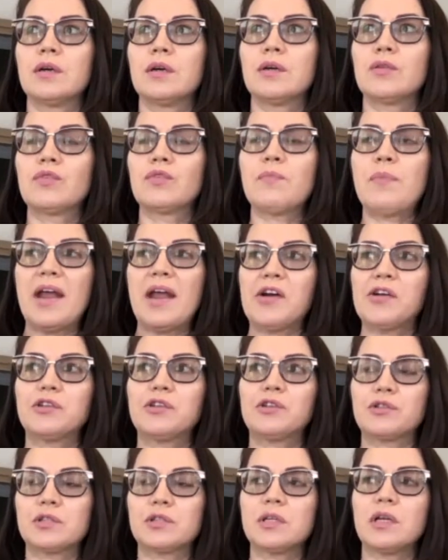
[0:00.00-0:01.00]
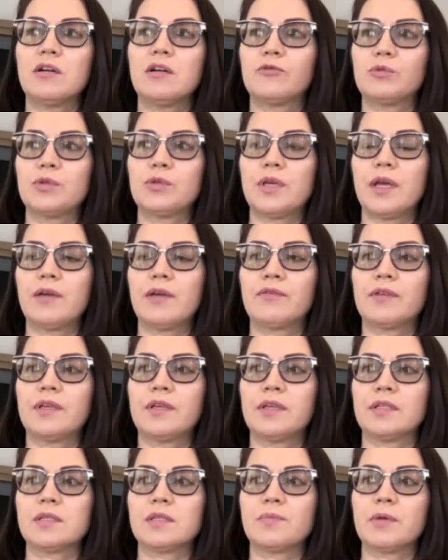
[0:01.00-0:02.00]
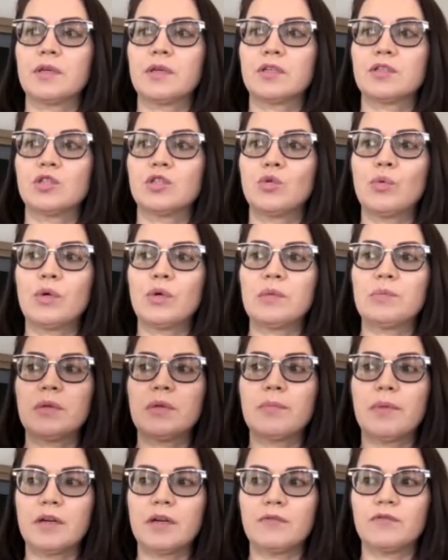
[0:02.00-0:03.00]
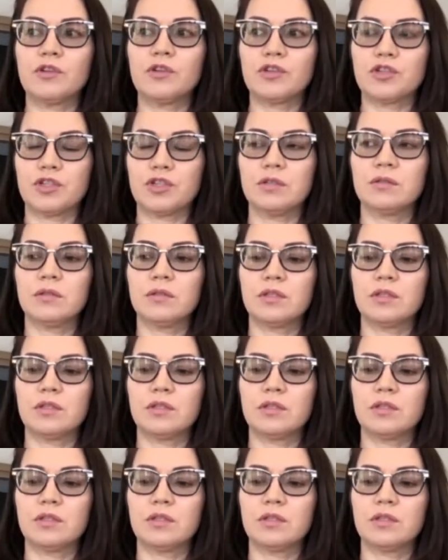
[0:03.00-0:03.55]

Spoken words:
reparent yourself when you have kids, because you want to be a better version.